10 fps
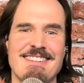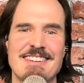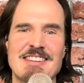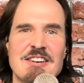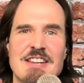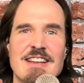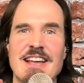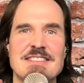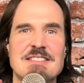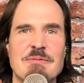Looking
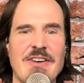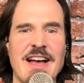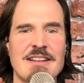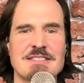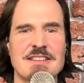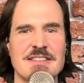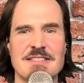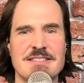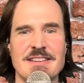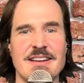at some files on
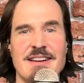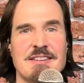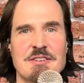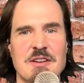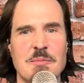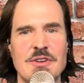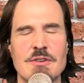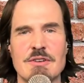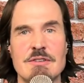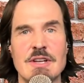uh, on your computer.
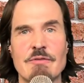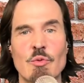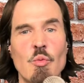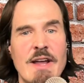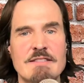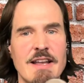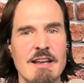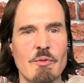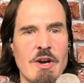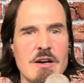You never went
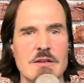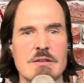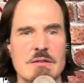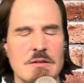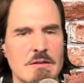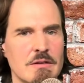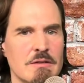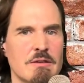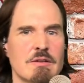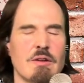anywhere.
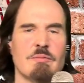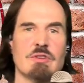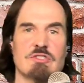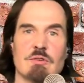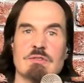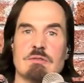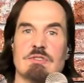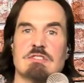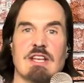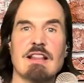You, I mean, so you
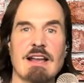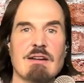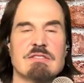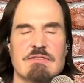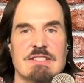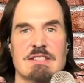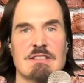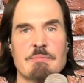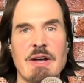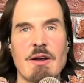say like I was
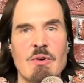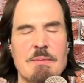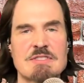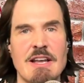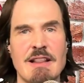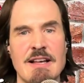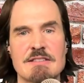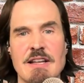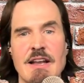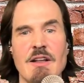visited by a website last
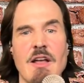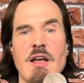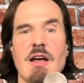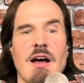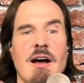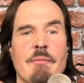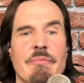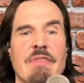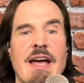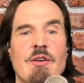night. Um,
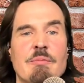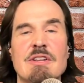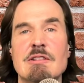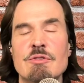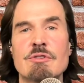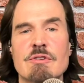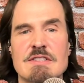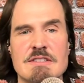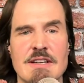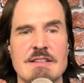that would be a ludicrous
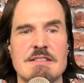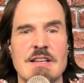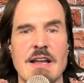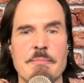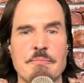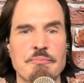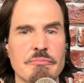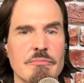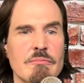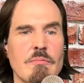thing to say.
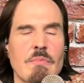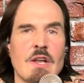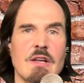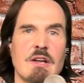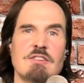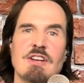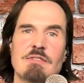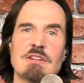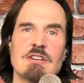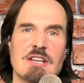Do you ever
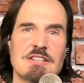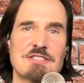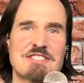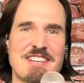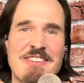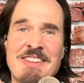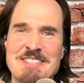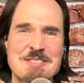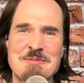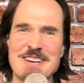look at yourself?
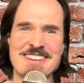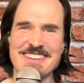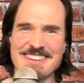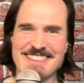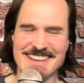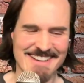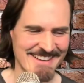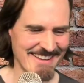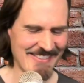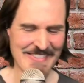Just one other thing.
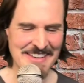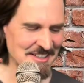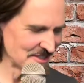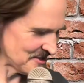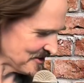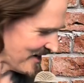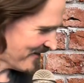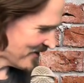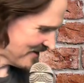Did you ever?